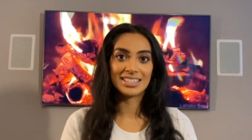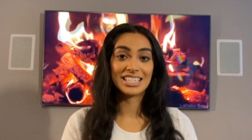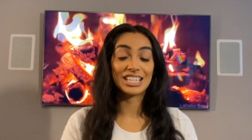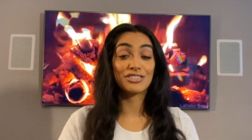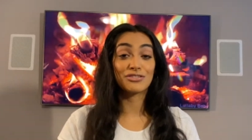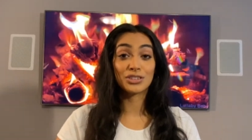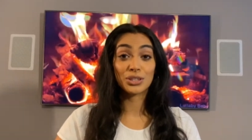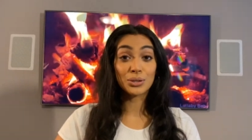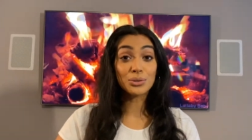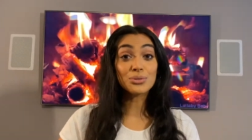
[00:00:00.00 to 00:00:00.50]

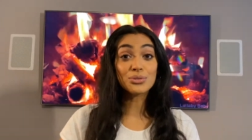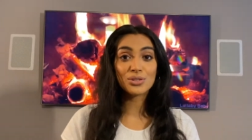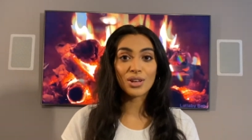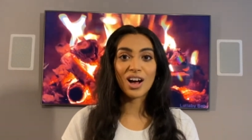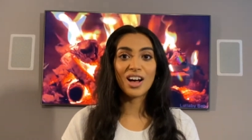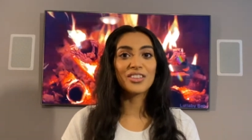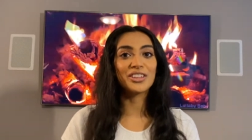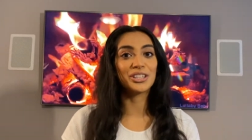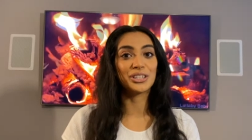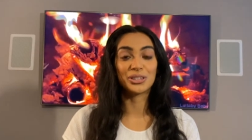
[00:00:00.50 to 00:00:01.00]
If you saw
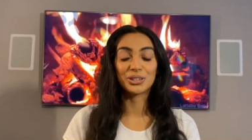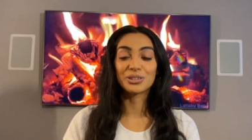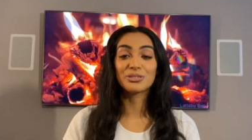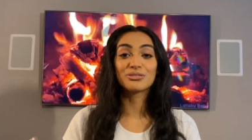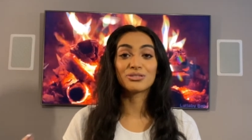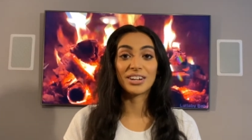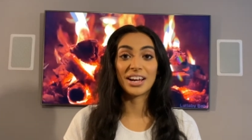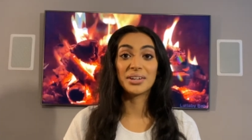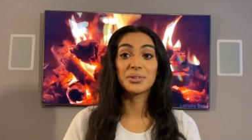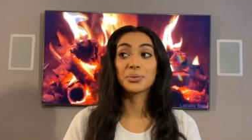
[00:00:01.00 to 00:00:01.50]
that your
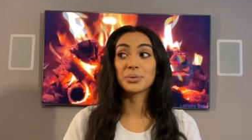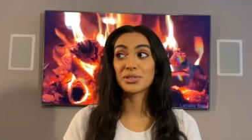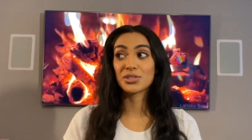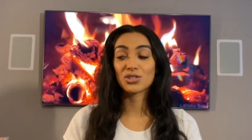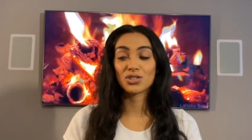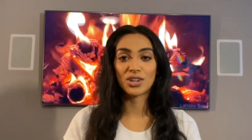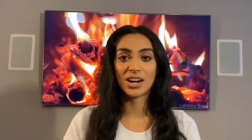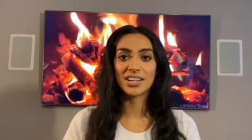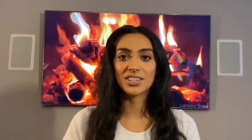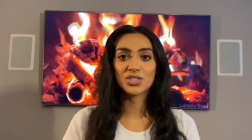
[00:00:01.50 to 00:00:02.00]
friend was
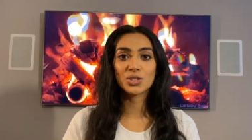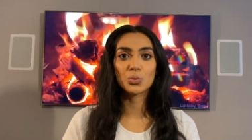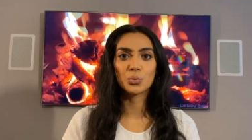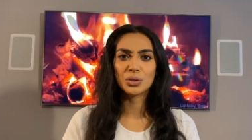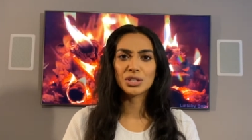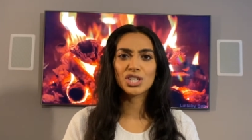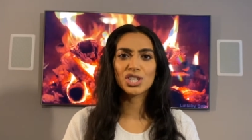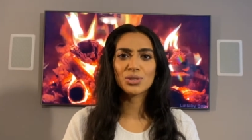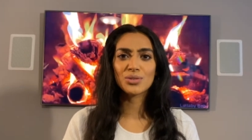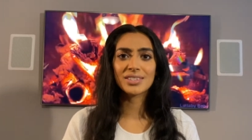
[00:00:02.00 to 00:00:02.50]
stressed,
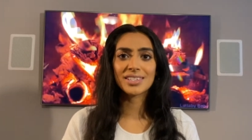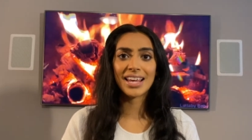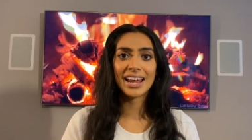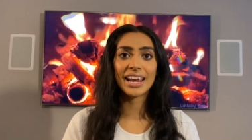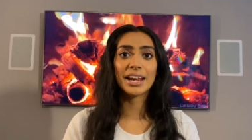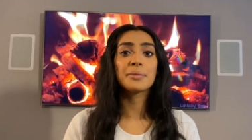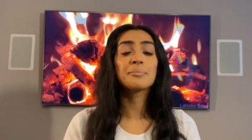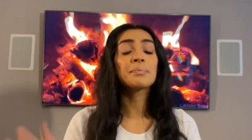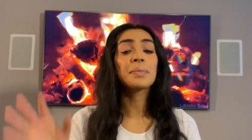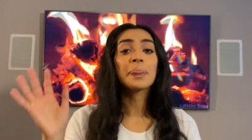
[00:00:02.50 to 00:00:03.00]
would you
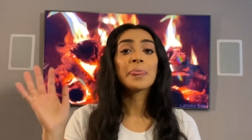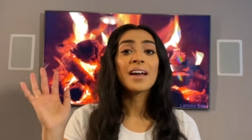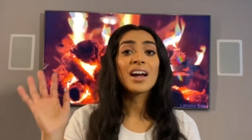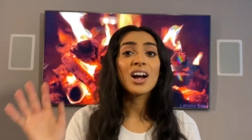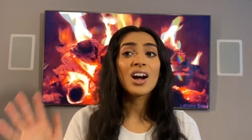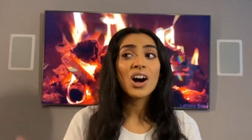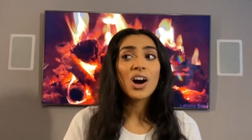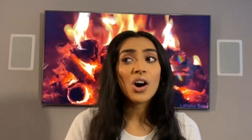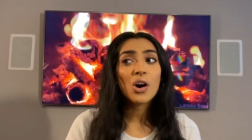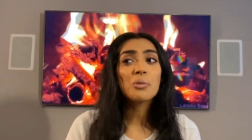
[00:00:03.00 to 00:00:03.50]
say,
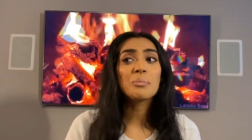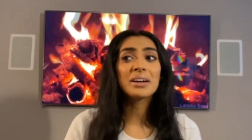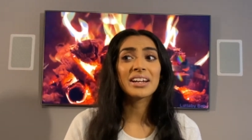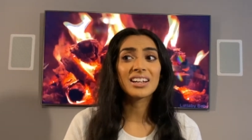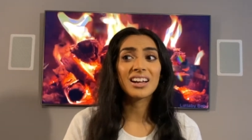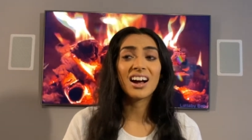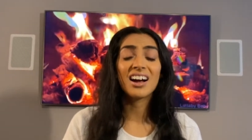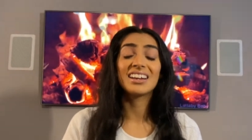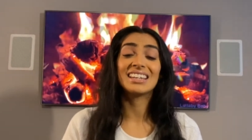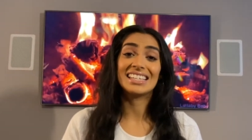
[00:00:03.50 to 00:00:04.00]
oh my
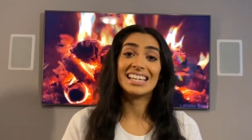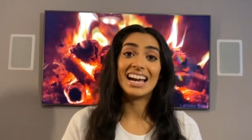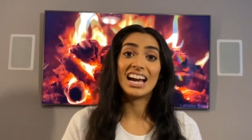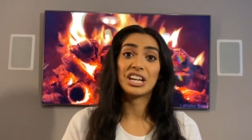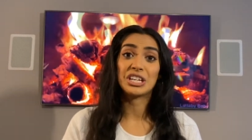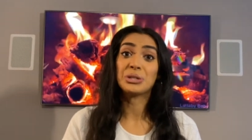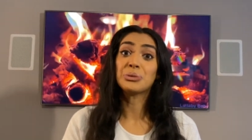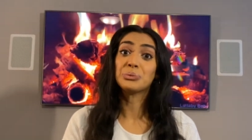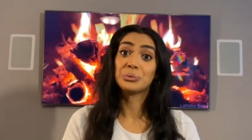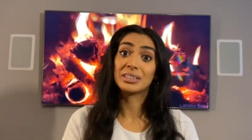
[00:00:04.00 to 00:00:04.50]
God, yeah,
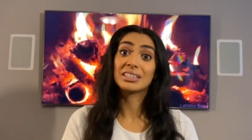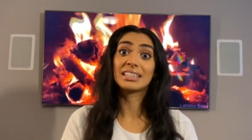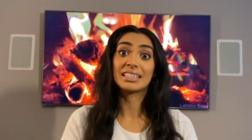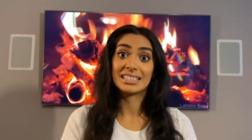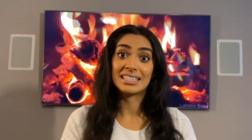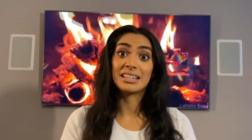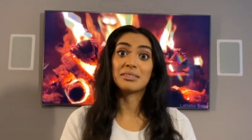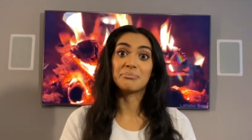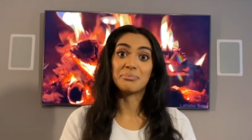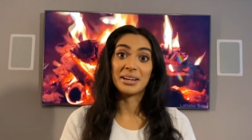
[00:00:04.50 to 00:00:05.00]
you really
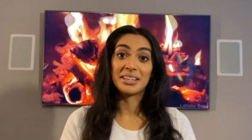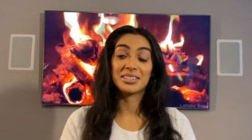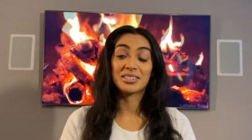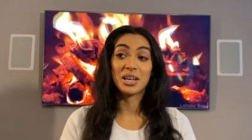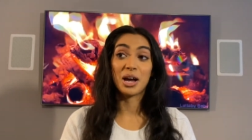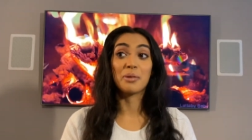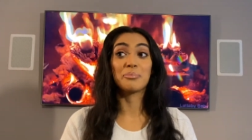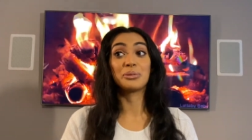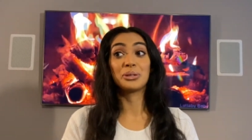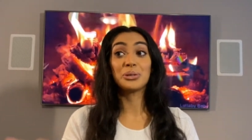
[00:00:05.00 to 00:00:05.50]
did mess
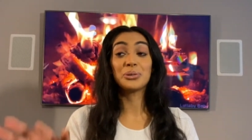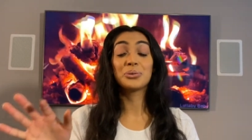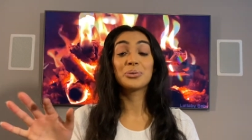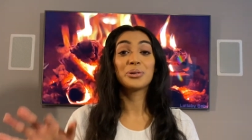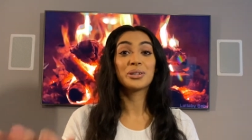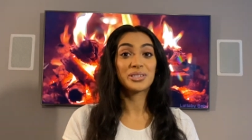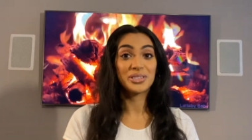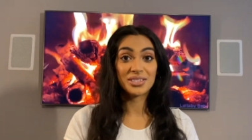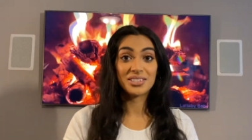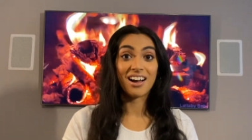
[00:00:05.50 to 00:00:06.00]
up, you
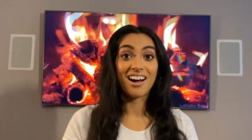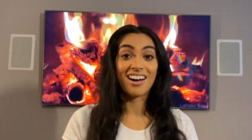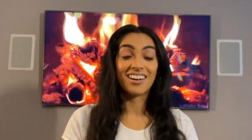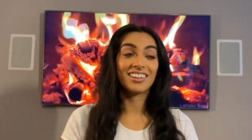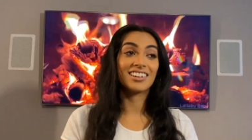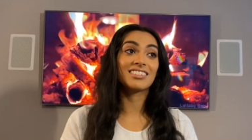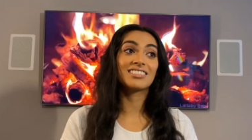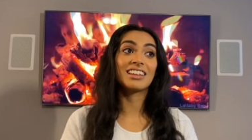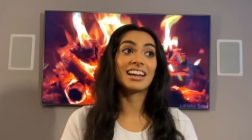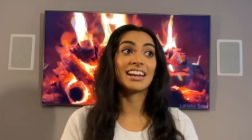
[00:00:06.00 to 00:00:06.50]
suck,
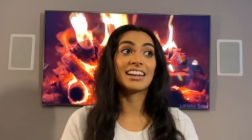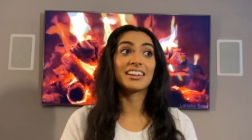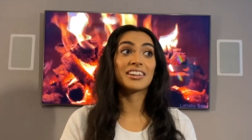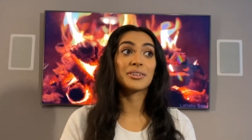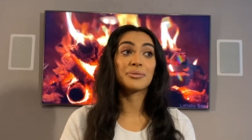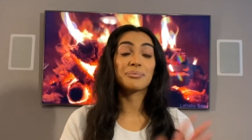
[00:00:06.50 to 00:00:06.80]
like